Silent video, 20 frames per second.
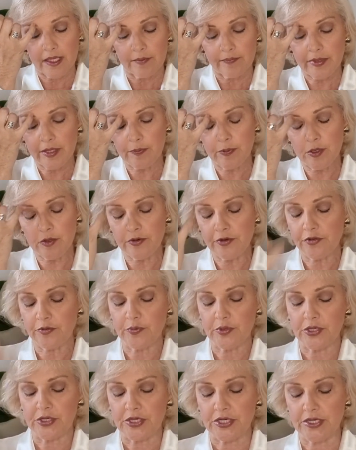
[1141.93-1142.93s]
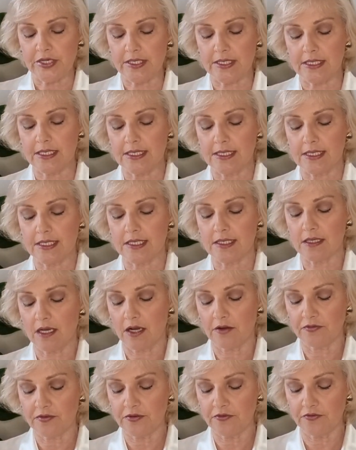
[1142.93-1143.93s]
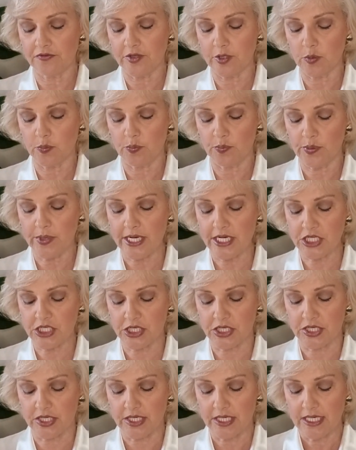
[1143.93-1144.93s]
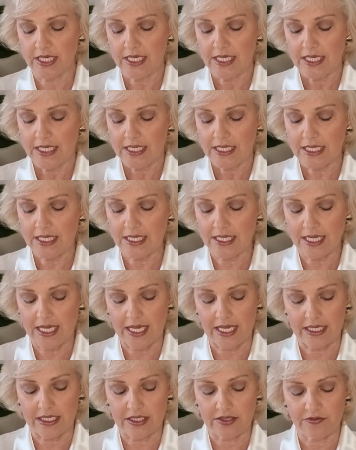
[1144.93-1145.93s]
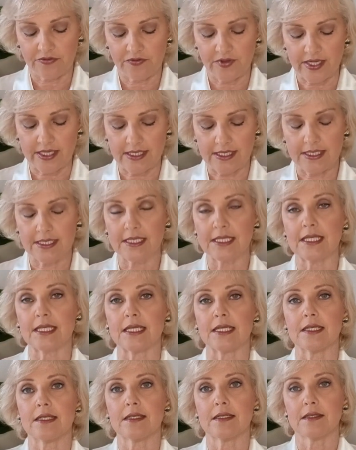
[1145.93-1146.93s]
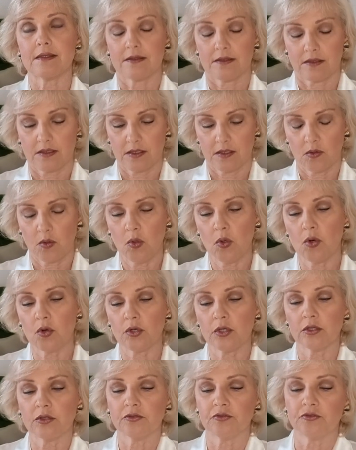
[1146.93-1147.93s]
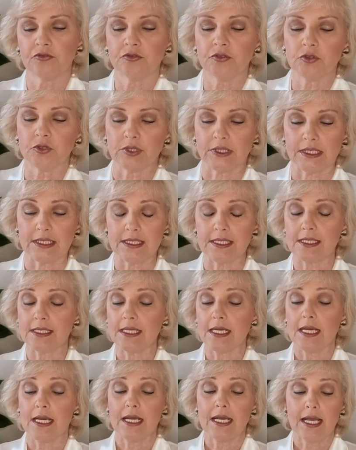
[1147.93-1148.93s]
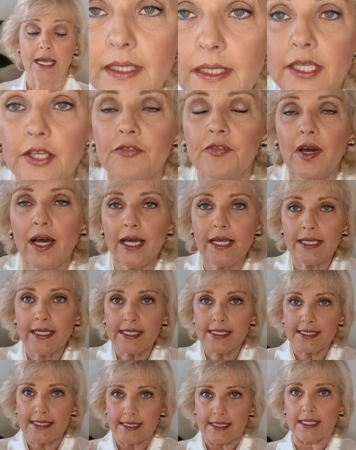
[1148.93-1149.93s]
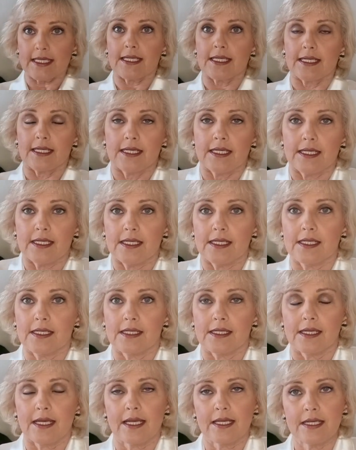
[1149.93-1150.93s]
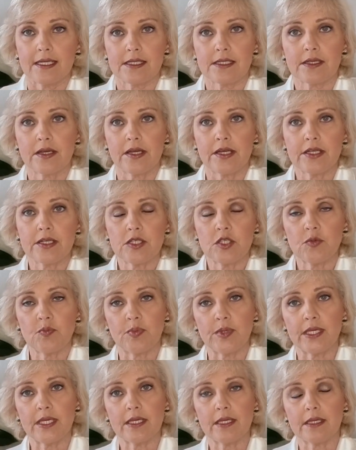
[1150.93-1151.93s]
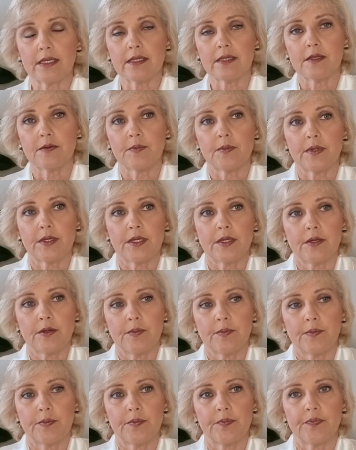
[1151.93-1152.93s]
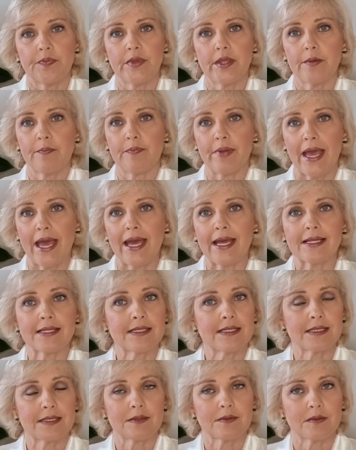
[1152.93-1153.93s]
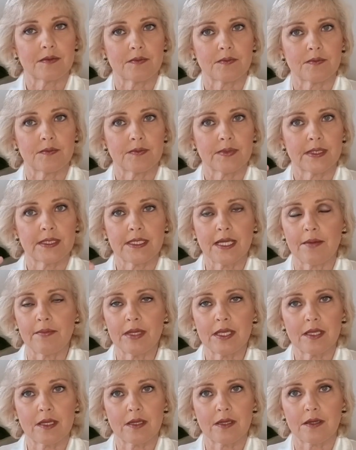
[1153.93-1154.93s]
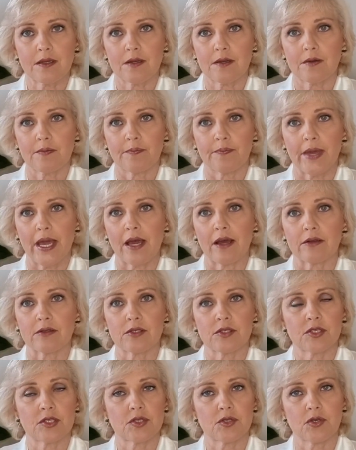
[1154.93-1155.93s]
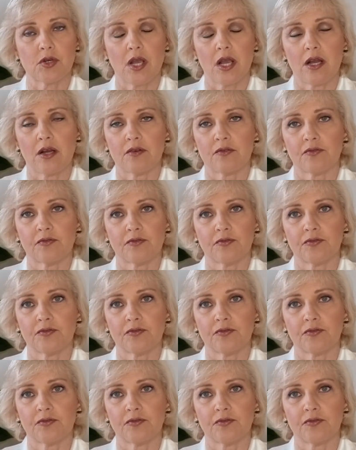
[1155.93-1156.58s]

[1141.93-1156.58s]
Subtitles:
People with Meniere's disease often feel pressure in an affected ear, oral fullness. If I get sick and it's going to be a bad stomach bout of